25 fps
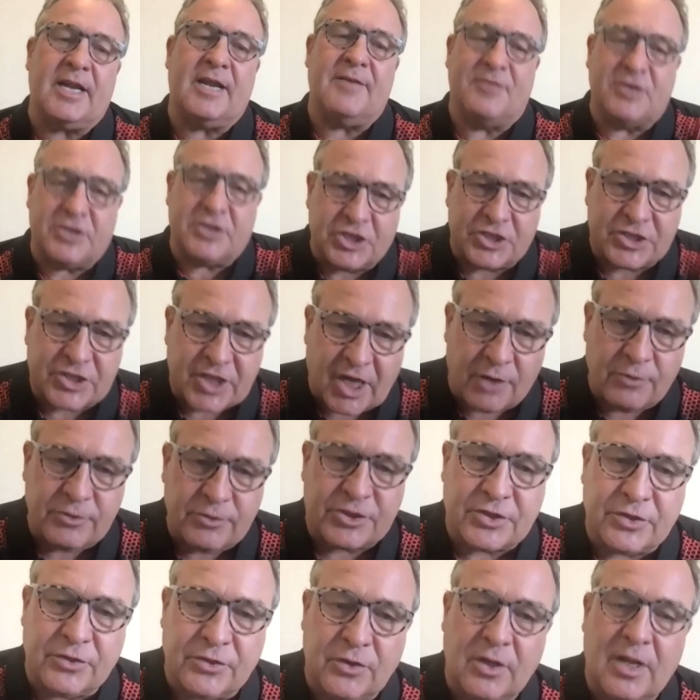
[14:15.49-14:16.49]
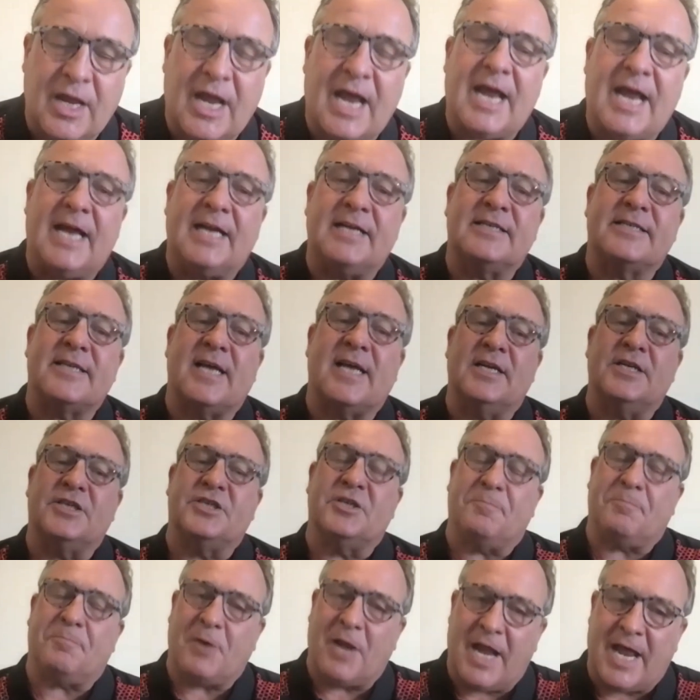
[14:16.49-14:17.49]
Give us your social and tell us
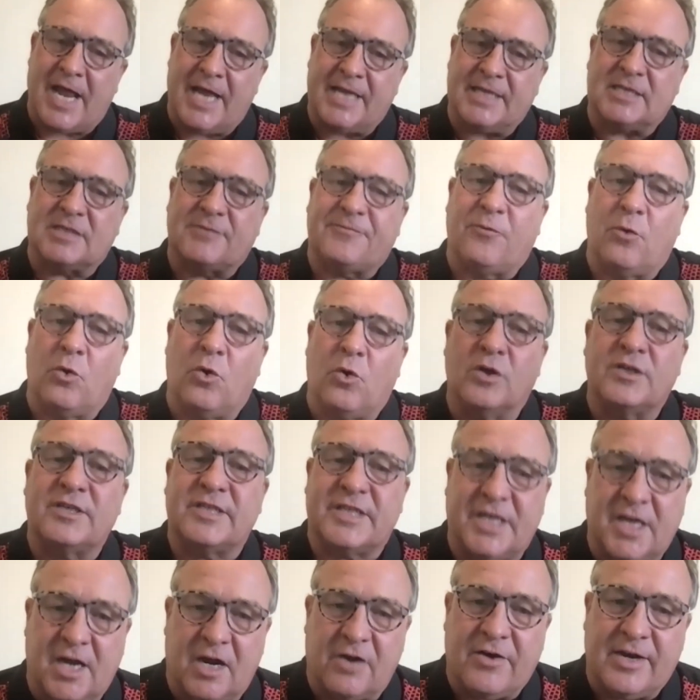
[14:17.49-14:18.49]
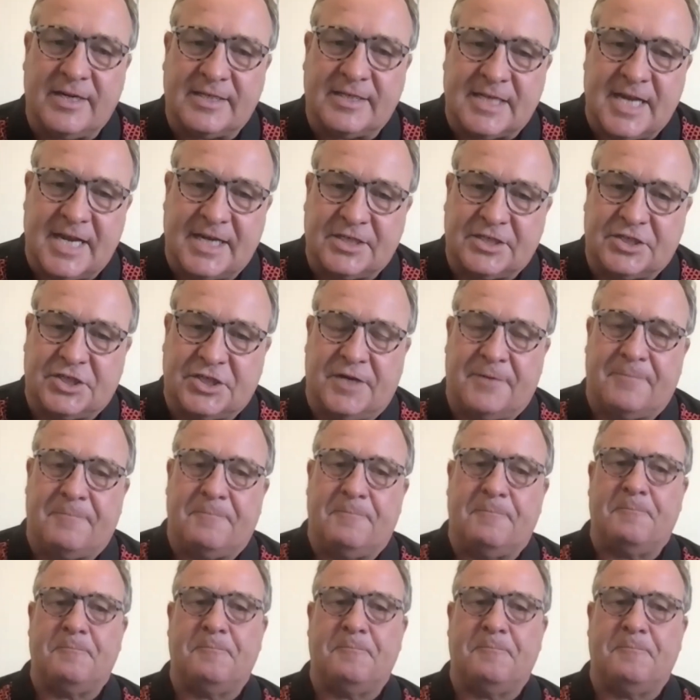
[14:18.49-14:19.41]
your plans for TRS next year.